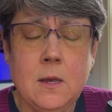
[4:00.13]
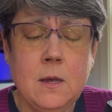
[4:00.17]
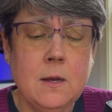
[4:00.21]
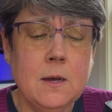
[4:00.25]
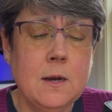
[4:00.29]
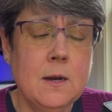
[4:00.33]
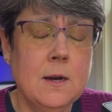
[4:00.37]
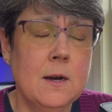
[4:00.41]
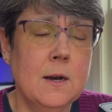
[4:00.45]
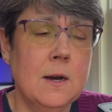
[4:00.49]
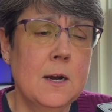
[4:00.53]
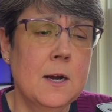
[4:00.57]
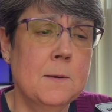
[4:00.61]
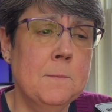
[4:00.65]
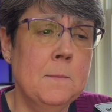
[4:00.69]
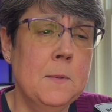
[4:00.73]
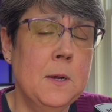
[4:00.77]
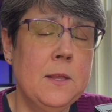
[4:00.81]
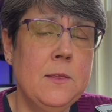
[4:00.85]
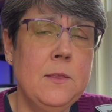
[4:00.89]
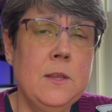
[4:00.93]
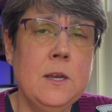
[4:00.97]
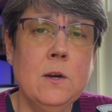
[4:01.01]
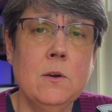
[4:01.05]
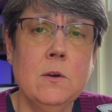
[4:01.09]

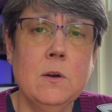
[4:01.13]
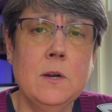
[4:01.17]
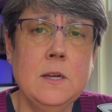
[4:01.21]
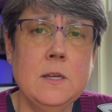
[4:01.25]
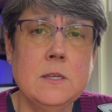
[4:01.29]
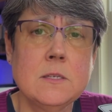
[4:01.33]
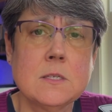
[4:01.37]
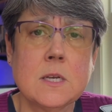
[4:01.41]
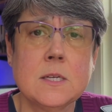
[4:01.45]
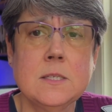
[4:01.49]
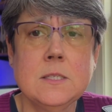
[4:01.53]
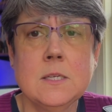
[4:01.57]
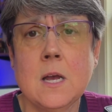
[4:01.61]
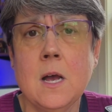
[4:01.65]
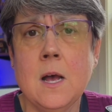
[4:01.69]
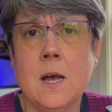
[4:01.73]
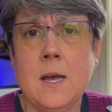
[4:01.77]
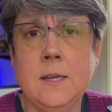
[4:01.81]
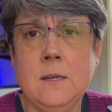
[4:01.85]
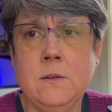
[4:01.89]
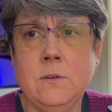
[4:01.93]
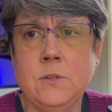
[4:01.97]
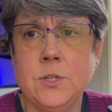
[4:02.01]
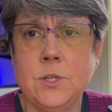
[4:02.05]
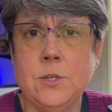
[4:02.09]
There is a
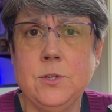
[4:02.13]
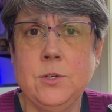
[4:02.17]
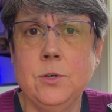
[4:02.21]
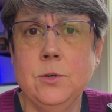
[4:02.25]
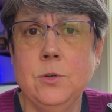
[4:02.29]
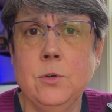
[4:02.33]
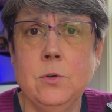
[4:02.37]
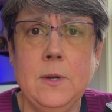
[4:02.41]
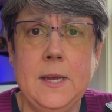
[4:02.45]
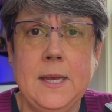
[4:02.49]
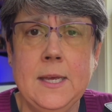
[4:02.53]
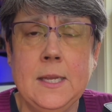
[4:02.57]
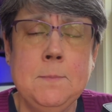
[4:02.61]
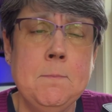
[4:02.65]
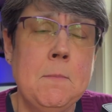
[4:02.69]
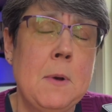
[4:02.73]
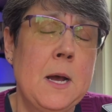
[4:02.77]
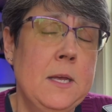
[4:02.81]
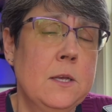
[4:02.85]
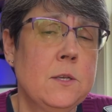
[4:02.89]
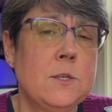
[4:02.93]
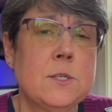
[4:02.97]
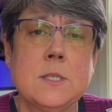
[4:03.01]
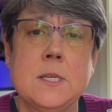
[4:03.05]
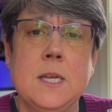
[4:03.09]
ton to do in
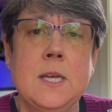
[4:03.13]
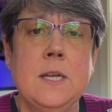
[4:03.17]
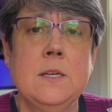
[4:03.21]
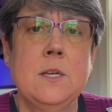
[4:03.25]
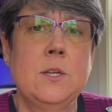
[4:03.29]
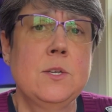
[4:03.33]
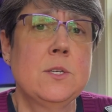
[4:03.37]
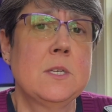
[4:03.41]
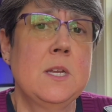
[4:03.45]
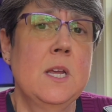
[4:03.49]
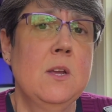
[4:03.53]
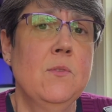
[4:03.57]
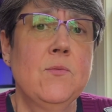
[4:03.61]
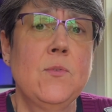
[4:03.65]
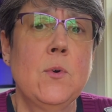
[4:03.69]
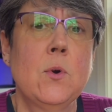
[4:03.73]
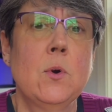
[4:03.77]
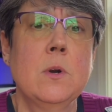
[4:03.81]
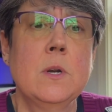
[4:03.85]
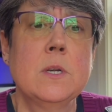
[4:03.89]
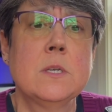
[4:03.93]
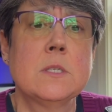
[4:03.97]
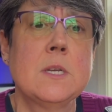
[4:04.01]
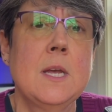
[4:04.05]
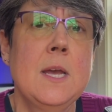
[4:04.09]
Miles Standish State
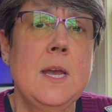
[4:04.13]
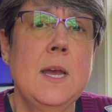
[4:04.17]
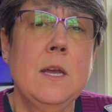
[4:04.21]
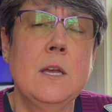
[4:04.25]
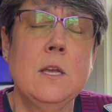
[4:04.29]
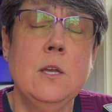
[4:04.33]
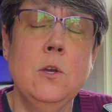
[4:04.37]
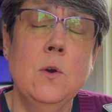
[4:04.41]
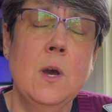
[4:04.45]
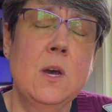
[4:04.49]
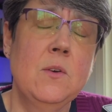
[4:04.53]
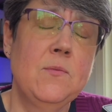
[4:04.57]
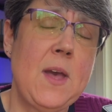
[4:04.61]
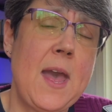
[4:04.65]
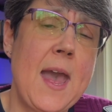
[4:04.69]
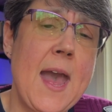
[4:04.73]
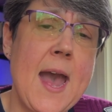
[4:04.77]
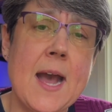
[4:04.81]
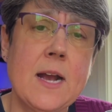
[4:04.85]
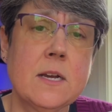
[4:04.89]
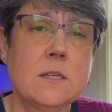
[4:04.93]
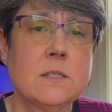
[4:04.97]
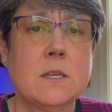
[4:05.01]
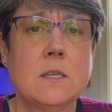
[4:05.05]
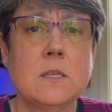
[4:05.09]
Forest. You have
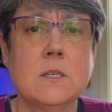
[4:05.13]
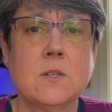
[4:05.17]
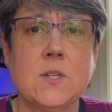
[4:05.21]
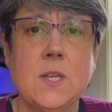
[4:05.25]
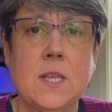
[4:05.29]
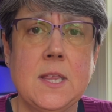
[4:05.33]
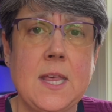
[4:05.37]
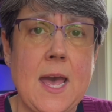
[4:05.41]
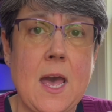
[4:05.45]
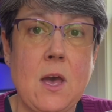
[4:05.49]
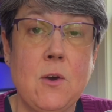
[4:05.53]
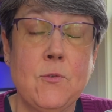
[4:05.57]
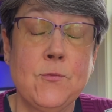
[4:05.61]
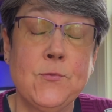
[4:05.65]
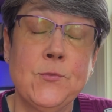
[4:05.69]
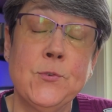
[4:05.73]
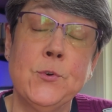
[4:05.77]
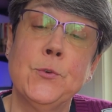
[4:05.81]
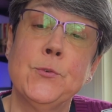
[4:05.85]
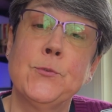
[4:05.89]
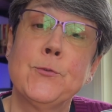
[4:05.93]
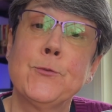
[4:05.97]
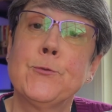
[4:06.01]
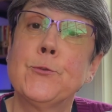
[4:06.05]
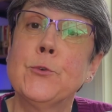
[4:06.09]
access to that
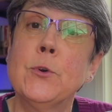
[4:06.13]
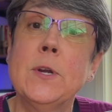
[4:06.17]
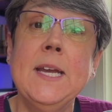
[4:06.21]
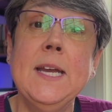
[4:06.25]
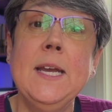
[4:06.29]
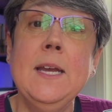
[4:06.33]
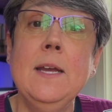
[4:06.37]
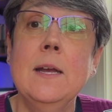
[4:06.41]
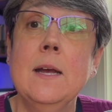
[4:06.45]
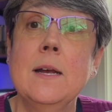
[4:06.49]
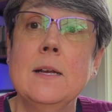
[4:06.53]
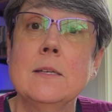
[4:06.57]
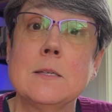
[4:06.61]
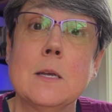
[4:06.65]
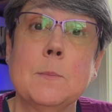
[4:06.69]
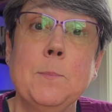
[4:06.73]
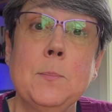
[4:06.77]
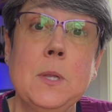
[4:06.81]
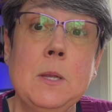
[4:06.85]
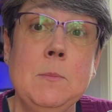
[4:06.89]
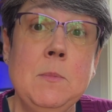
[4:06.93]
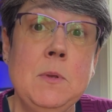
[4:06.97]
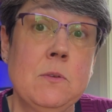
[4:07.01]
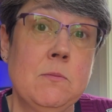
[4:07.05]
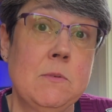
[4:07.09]
for free as a
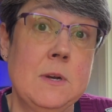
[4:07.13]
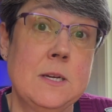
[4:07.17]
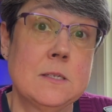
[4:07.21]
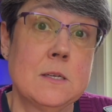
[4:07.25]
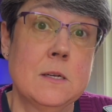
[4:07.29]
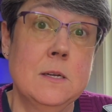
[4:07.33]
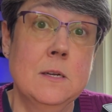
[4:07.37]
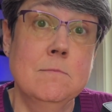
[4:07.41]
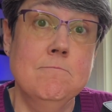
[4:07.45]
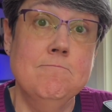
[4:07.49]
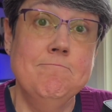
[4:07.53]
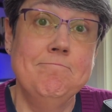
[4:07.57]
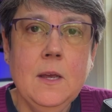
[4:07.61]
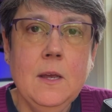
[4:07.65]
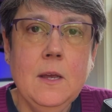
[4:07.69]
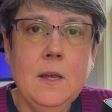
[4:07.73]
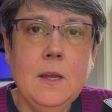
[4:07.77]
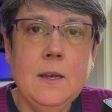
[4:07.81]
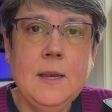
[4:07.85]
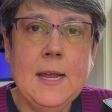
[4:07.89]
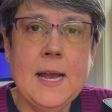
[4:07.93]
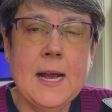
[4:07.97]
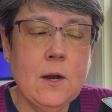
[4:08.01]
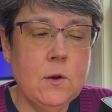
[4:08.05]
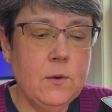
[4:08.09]
Plymouth resident.
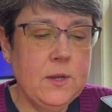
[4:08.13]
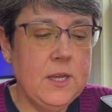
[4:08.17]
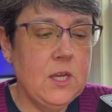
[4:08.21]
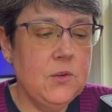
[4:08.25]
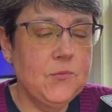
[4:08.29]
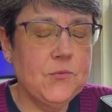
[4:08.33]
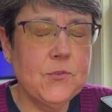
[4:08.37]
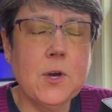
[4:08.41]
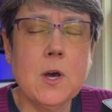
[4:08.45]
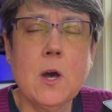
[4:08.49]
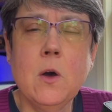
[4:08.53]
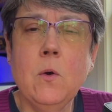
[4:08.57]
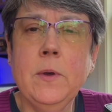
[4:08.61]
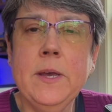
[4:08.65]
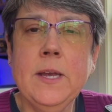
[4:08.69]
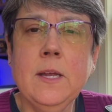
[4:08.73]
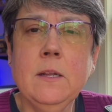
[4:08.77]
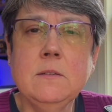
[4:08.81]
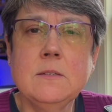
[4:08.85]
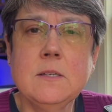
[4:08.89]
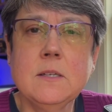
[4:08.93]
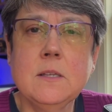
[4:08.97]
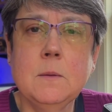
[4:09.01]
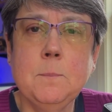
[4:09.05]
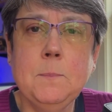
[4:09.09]
Now, if
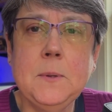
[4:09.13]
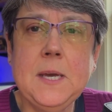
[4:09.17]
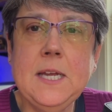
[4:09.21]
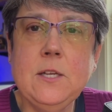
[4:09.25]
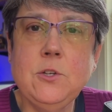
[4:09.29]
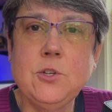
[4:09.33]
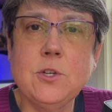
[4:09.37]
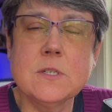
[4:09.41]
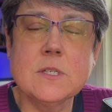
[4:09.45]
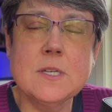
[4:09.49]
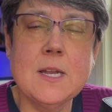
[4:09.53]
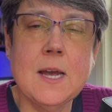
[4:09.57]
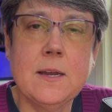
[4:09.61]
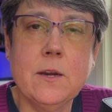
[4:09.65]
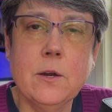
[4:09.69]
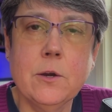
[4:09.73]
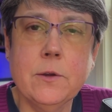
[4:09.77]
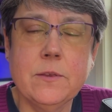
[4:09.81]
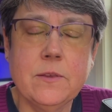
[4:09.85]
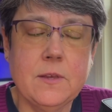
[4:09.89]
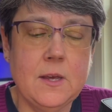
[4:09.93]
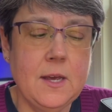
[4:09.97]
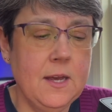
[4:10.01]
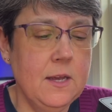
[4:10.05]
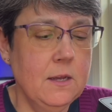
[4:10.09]
going to the beach is not
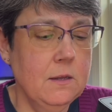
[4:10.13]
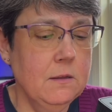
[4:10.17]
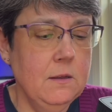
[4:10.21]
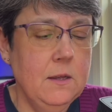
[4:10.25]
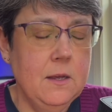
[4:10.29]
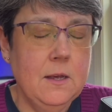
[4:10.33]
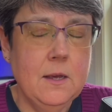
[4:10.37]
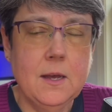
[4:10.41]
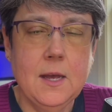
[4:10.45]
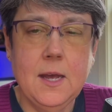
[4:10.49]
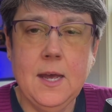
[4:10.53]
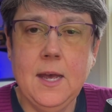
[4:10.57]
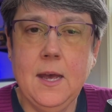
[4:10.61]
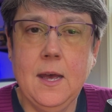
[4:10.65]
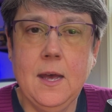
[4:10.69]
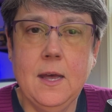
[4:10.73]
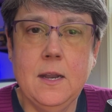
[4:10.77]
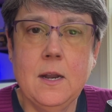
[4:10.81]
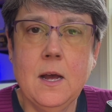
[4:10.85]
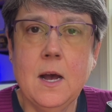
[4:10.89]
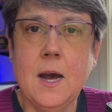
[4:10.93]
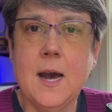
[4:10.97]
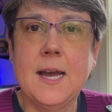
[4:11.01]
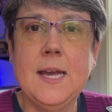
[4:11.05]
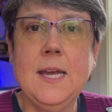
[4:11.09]
your thing
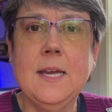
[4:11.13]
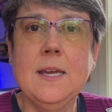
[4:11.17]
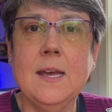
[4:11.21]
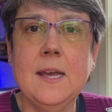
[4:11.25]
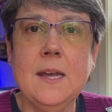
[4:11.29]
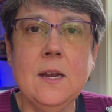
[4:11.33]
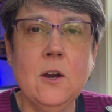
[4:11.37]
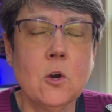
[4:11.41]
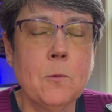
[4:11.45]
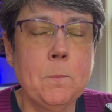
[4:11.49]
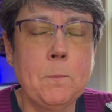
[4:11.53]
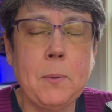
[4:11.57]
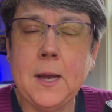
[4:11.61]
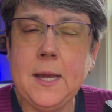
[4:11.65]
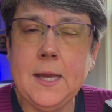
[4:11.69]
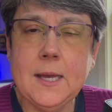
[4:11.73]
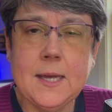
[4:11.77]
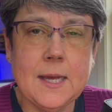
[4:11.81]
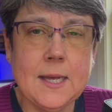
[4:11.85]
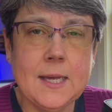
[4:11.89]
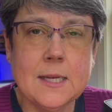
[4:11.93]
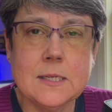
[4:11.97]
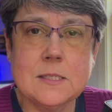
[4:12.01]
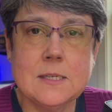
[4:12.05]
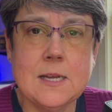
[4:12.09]
and hiking or
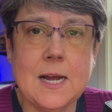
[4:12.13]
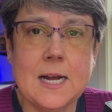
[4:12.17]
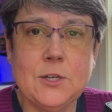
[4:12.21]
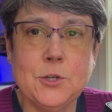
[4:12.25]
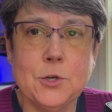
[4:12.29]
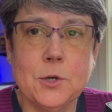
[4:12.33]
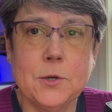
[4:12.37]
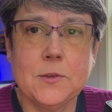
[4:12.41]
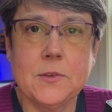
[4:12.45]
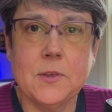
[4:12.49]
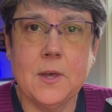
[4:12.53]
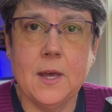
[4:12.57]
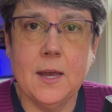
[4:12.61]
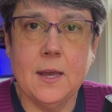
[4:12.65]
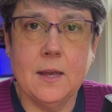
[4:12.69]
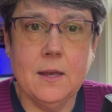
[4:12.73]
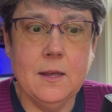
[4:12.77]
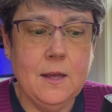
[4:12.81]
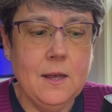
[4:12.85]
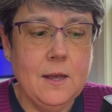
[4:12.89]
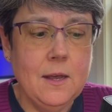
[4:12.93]
biking is not your thing,